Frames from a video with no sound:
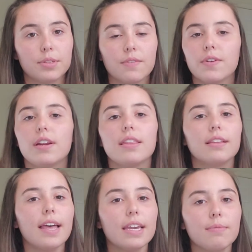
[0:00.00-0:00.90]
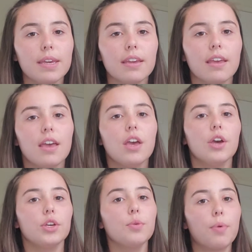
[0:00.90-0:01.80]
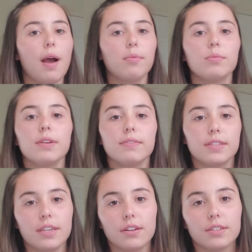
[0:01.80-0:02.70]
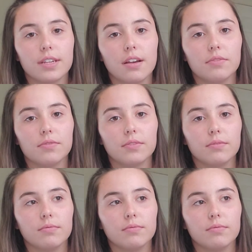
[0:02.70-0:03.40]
So if you're anything like me, you probably see yourself